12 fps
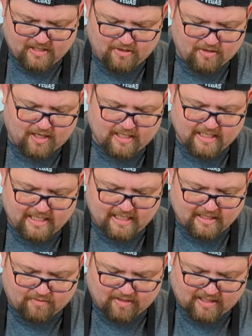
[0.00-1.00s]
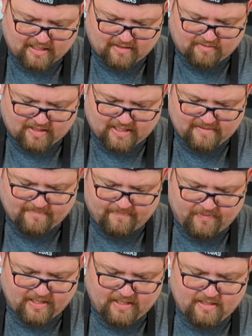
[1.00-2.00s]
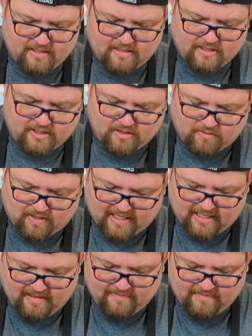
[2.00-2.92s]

you're not gonna eat it right now, right? You know why?